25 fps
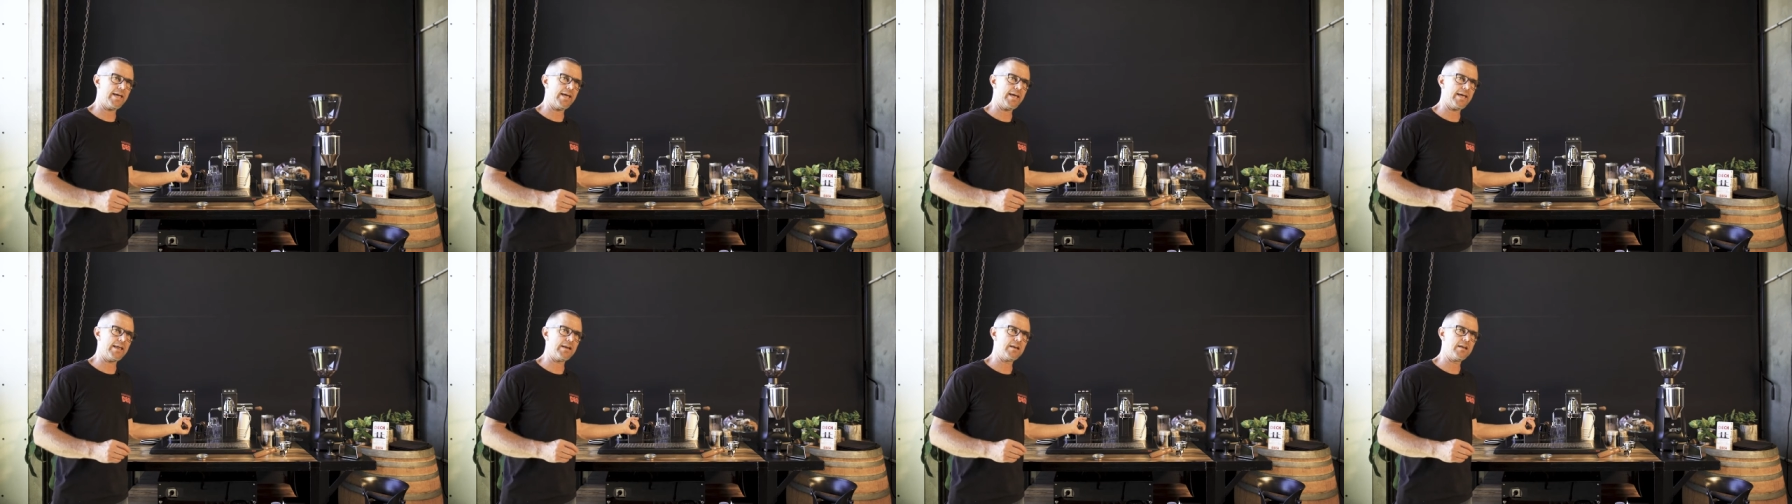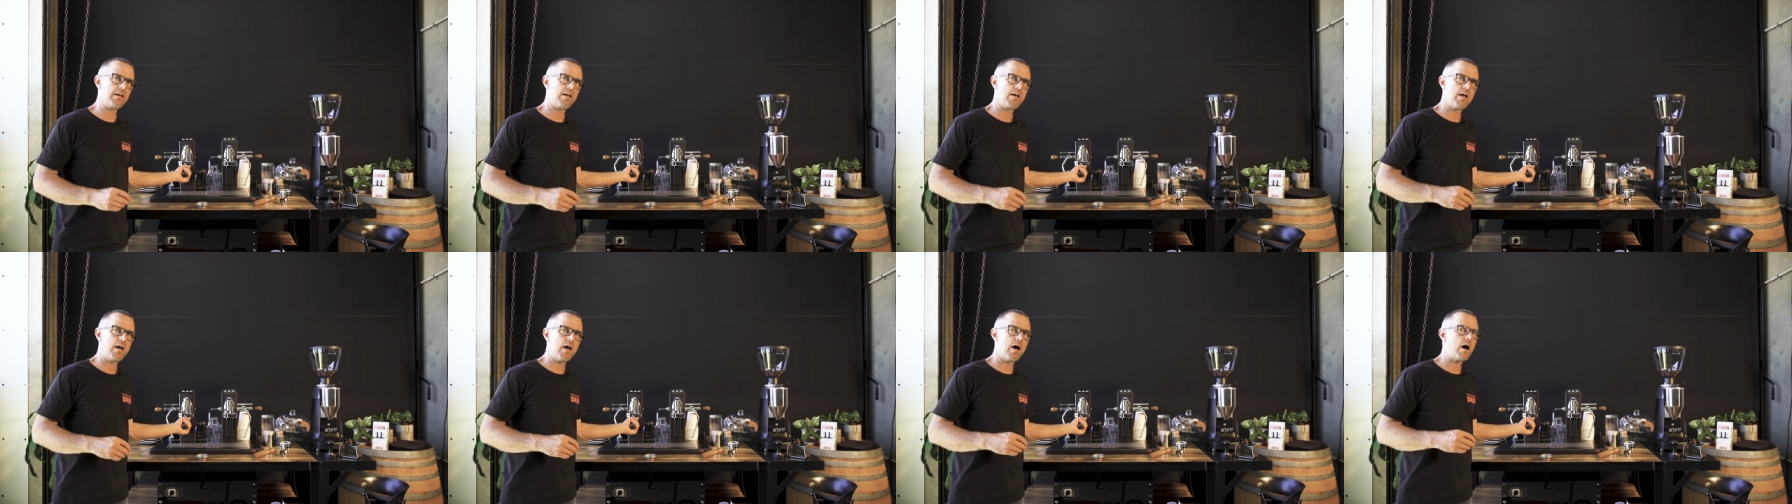
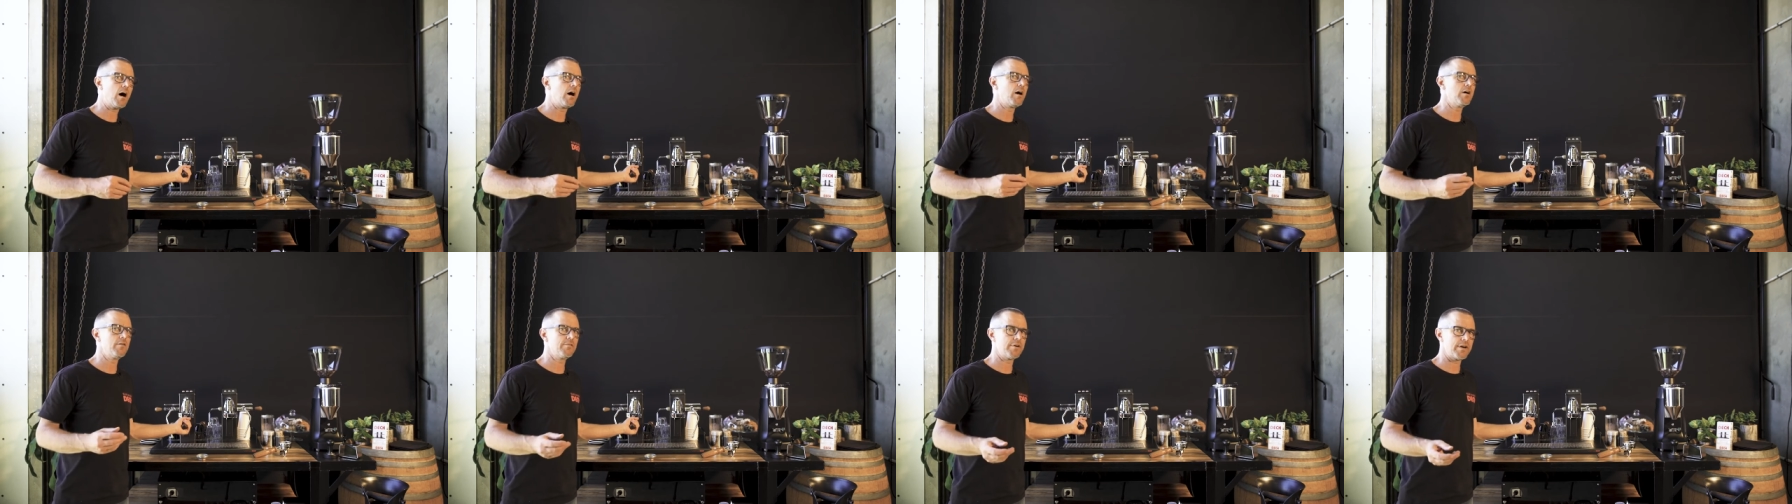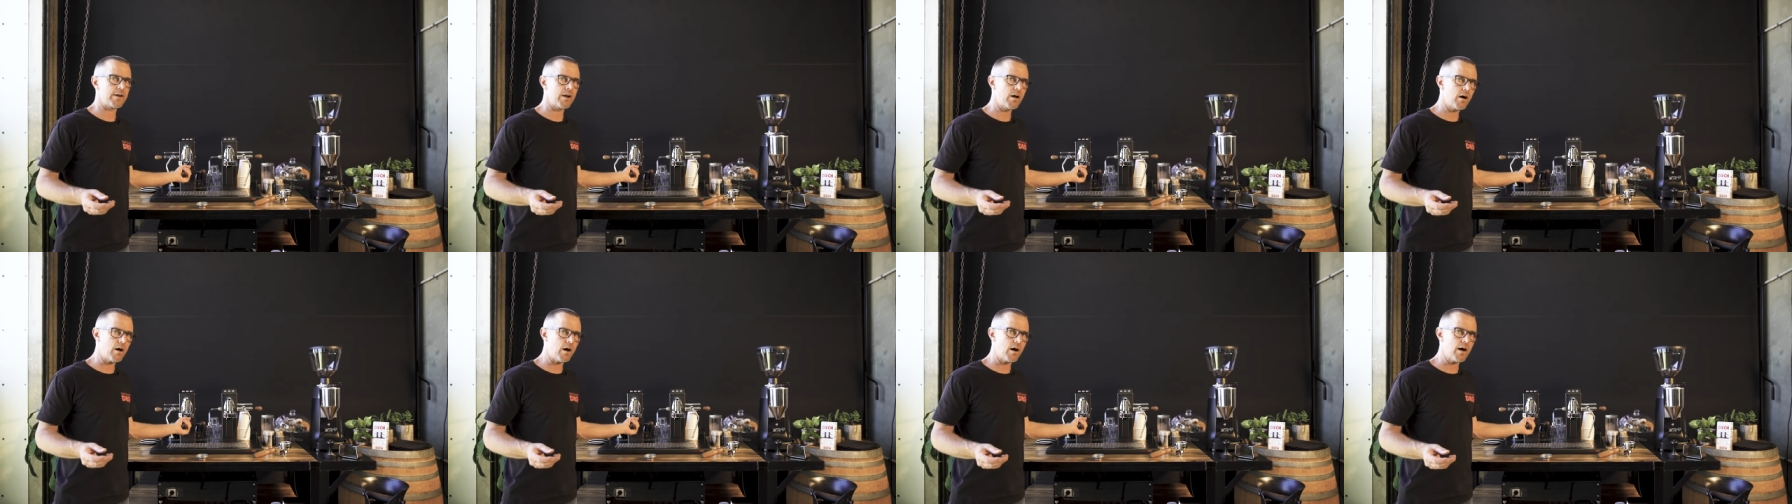head
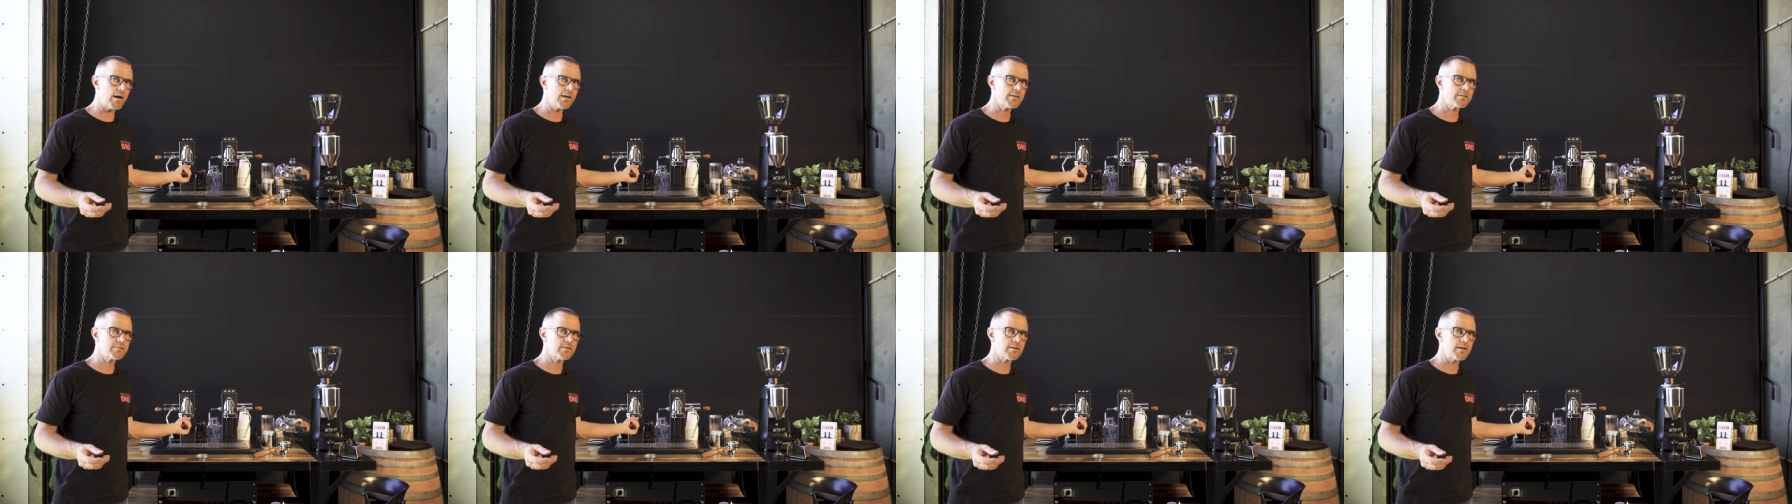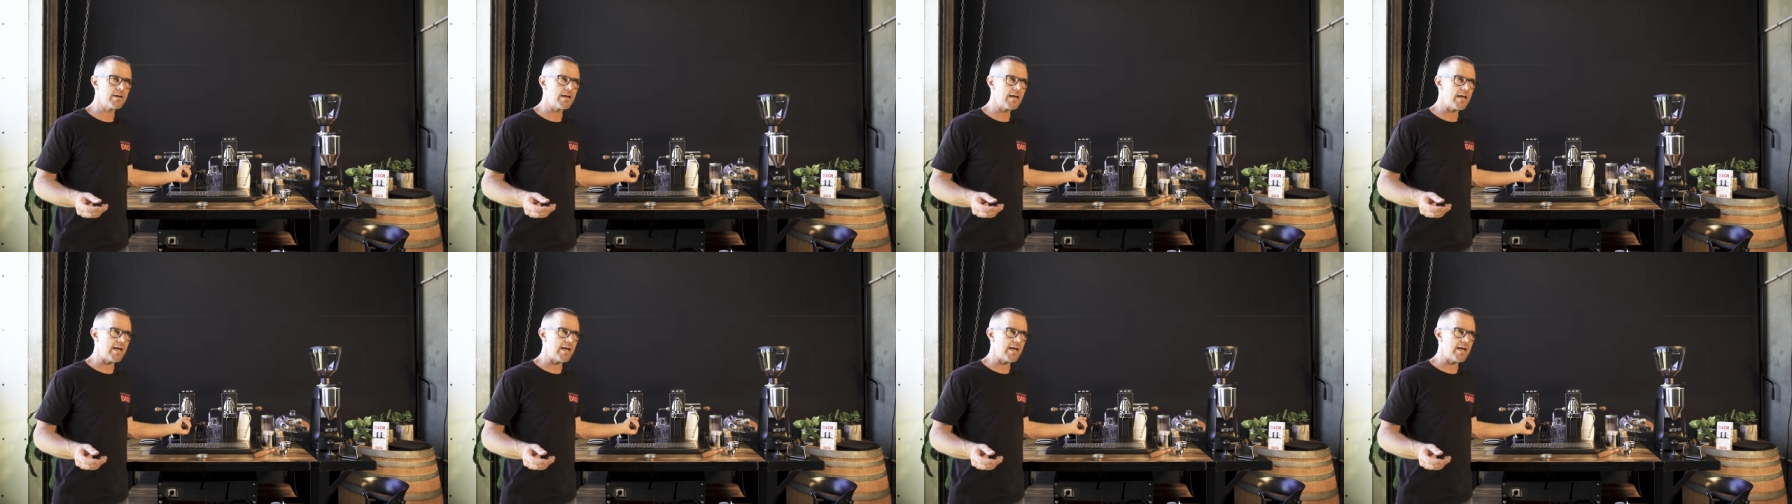overnight,